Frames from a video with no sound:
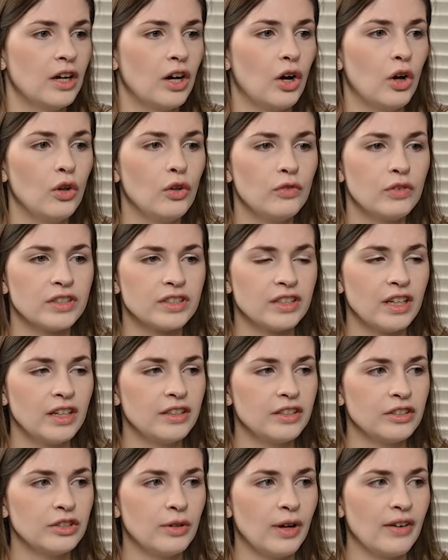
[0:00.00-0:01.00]
all of a
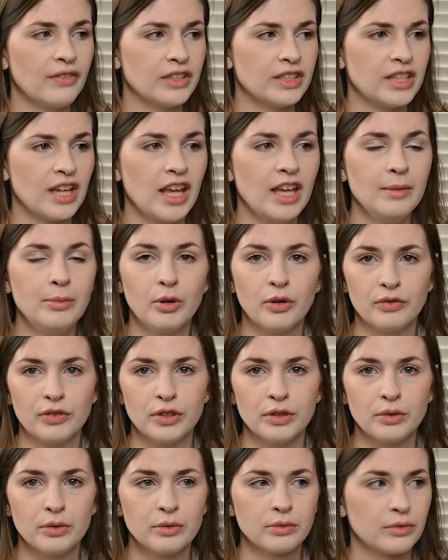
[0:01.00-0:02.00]
sudden you have a table
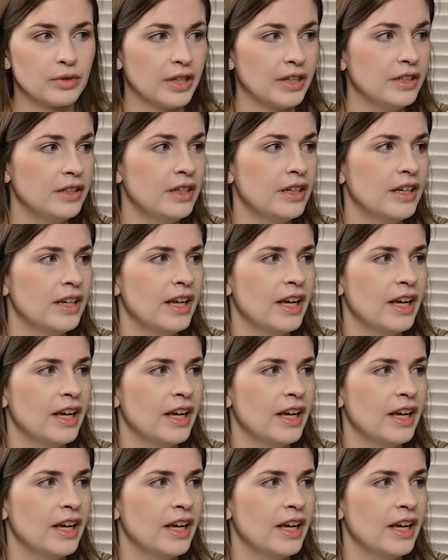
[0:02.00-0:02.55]
view, right?